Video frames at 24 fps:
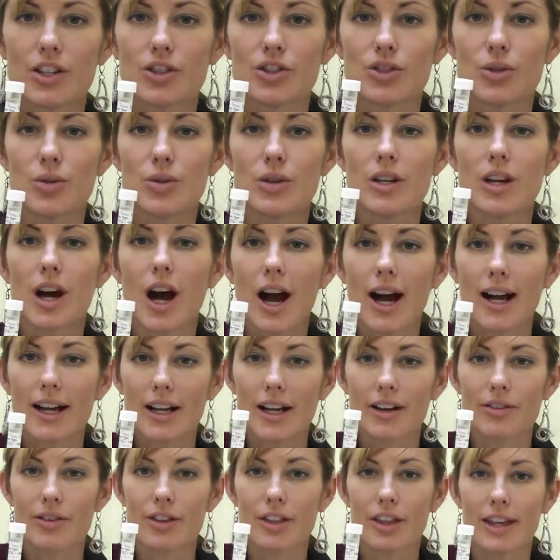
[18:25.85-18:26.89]
Do not
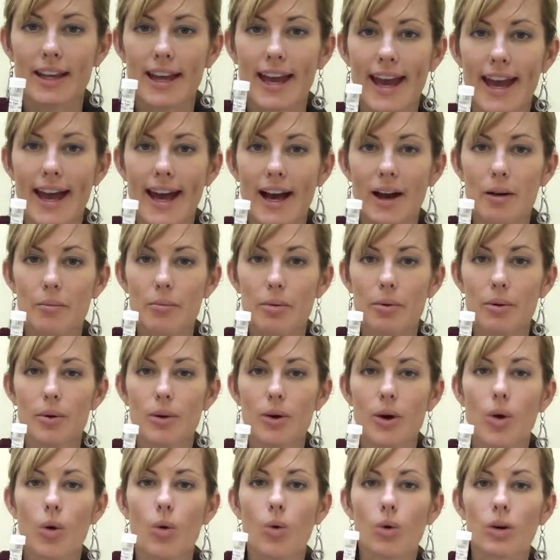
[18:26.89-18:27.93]
cover the cap
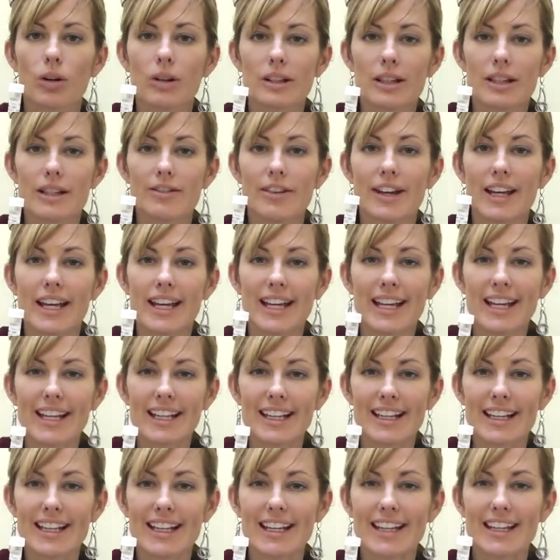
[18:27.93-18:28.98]
or leave
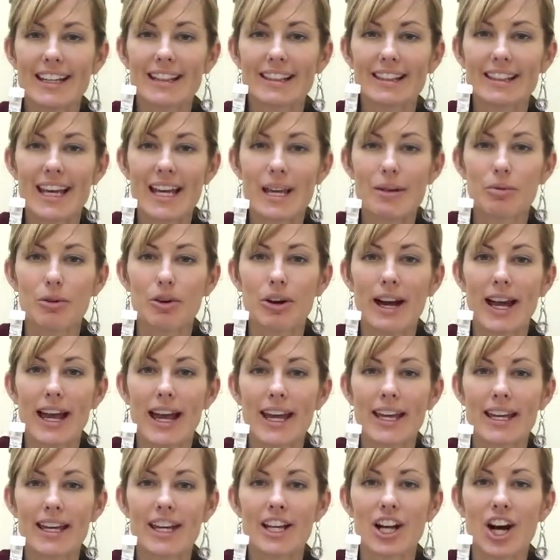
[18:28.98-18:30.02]
any label
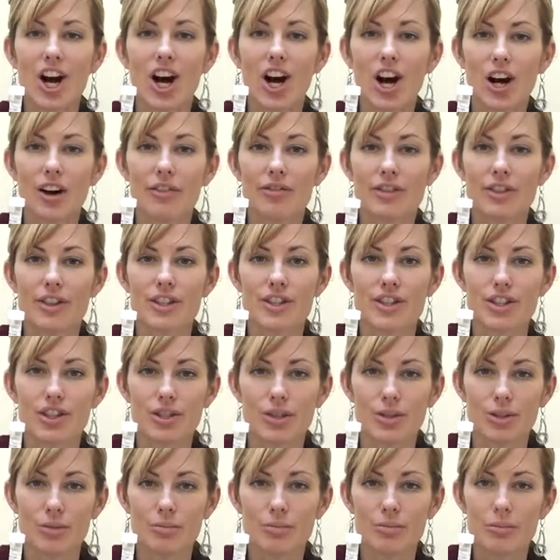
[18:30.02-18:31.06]
hanging off the
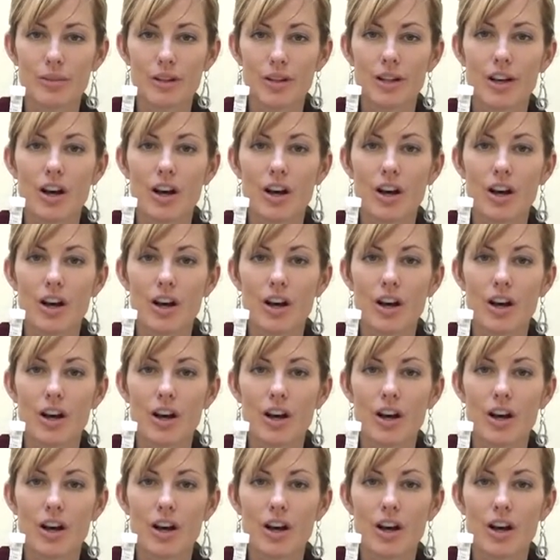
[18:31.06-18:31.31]
tube.